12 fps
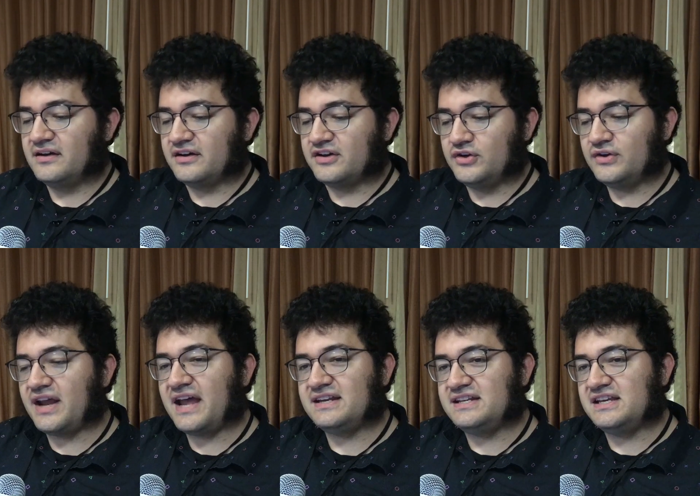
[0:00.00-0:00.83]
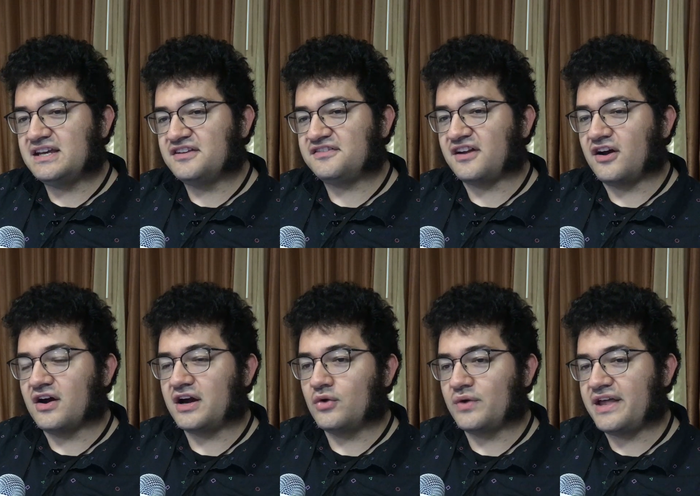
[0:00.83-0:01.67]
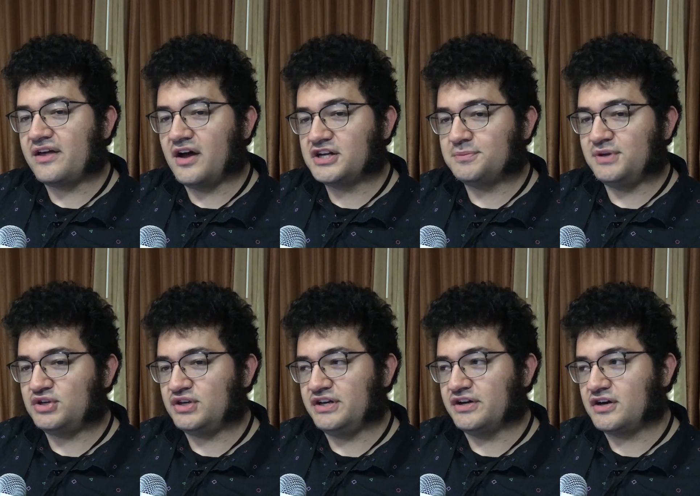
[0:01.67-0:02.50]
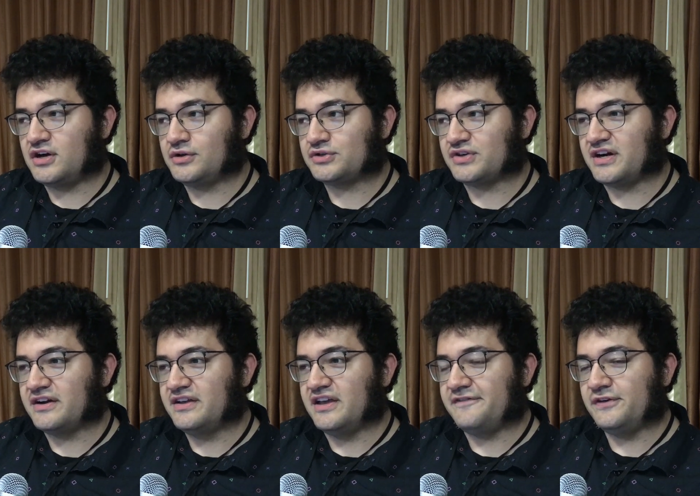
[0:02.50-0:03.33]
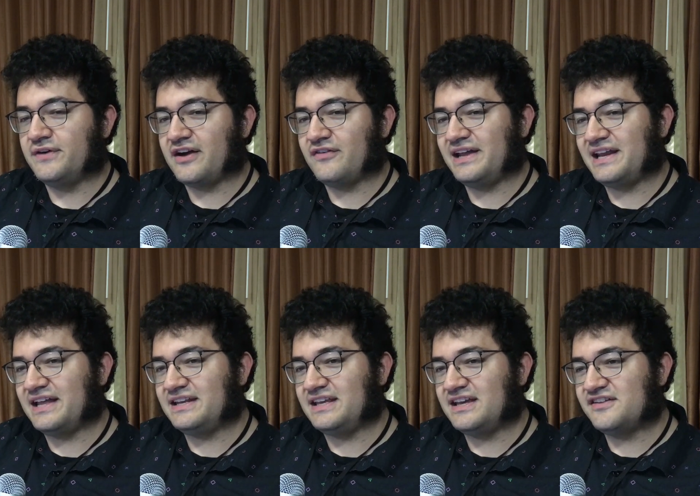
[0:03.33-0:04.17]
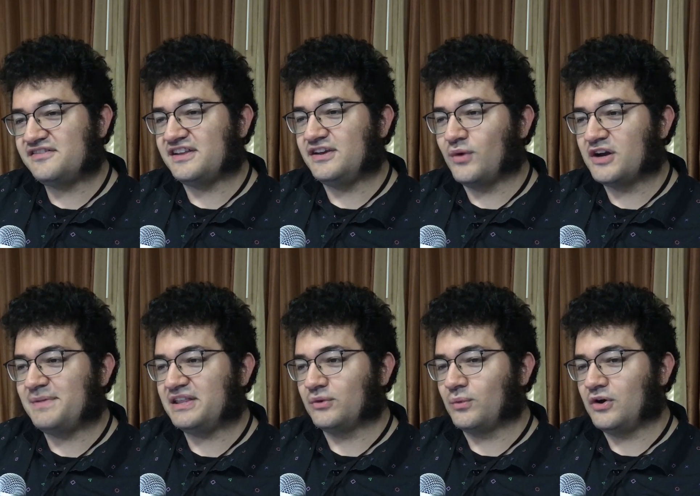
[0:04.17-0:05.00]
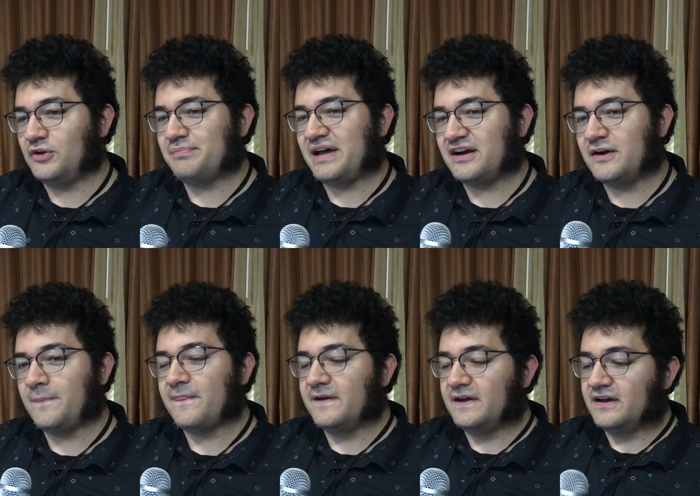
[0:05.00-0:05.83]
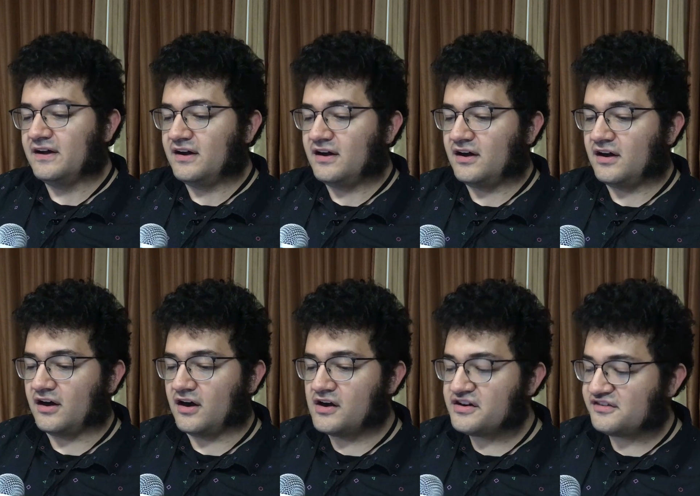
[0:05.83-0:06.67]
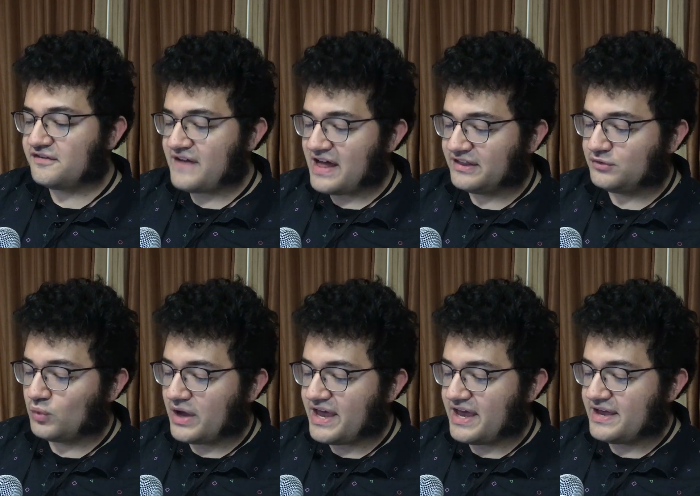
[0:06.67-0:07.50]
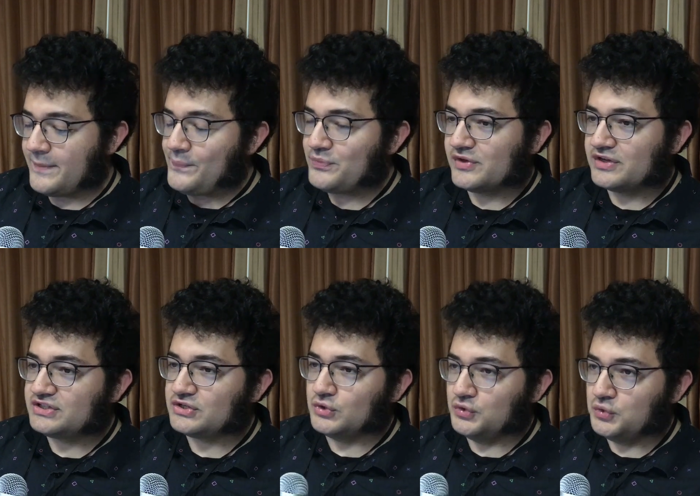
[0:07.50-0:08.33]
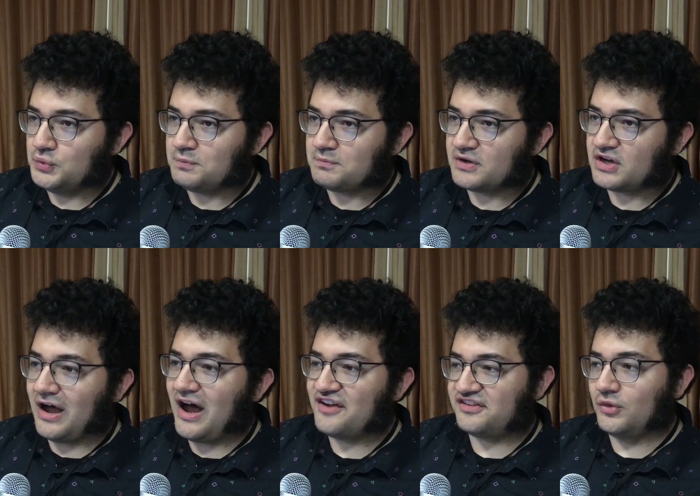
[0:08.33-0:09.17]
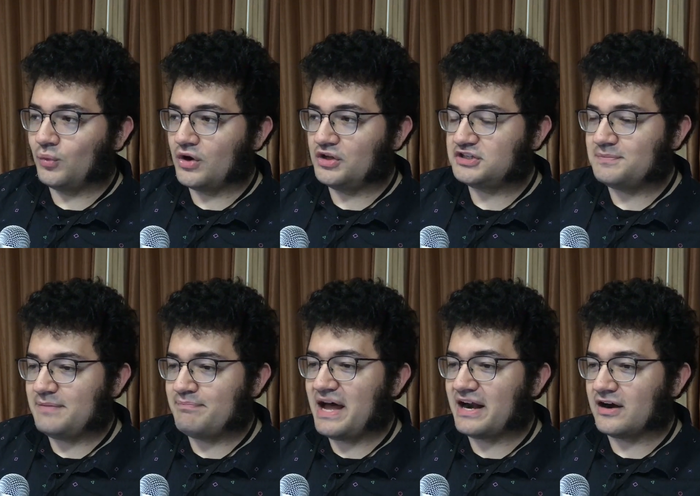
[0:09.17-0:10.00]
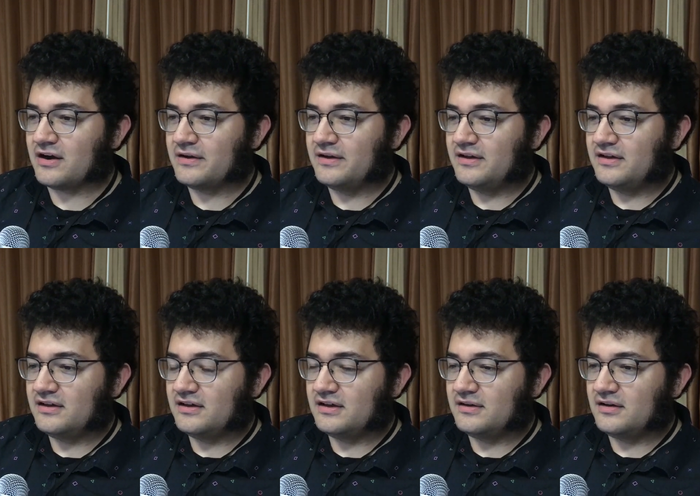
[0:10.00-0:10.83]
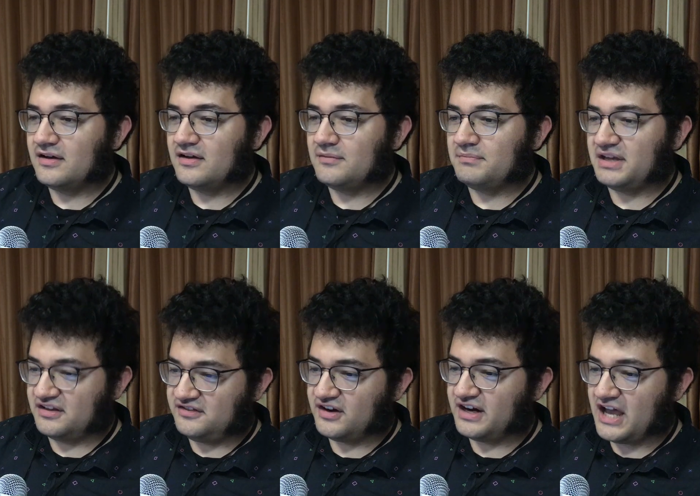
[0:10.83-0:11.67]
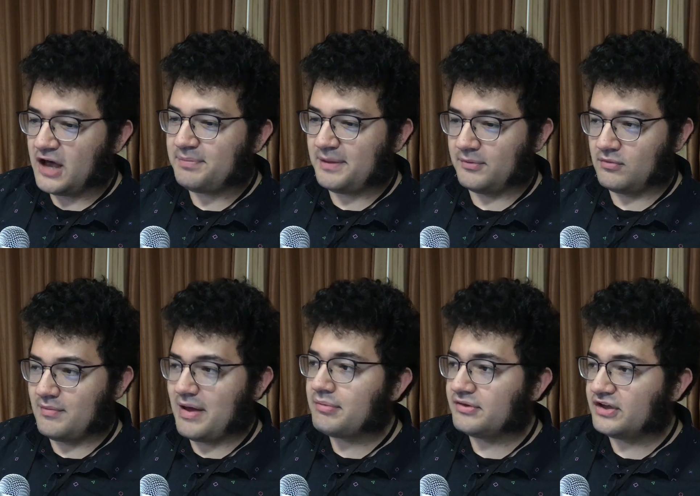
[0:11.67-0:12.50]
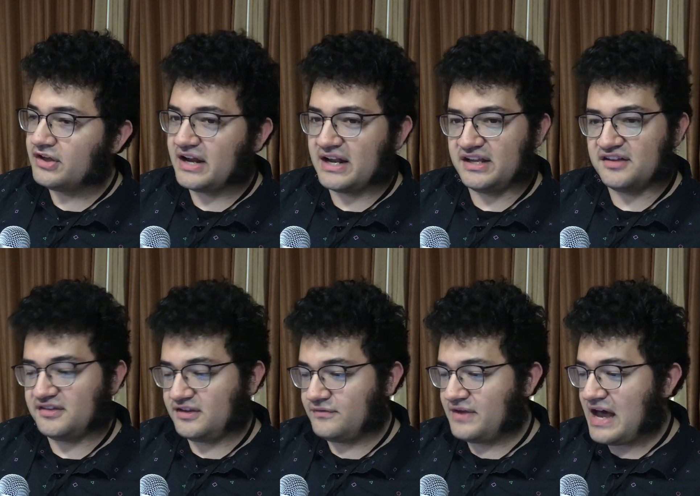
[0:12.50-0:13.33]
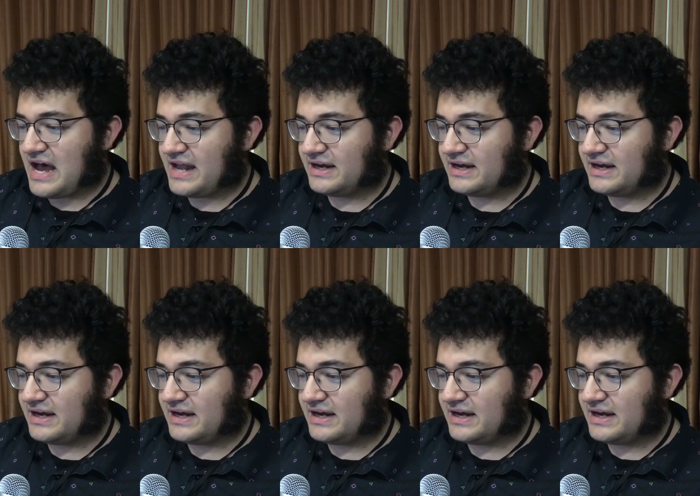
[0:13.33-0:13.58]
Good ideas are a great contribution to your culture. If you got great ideas and you want to make the world better, art is a valid way to cause the world to be better, because you're going to help people remember the good ideas that you've got.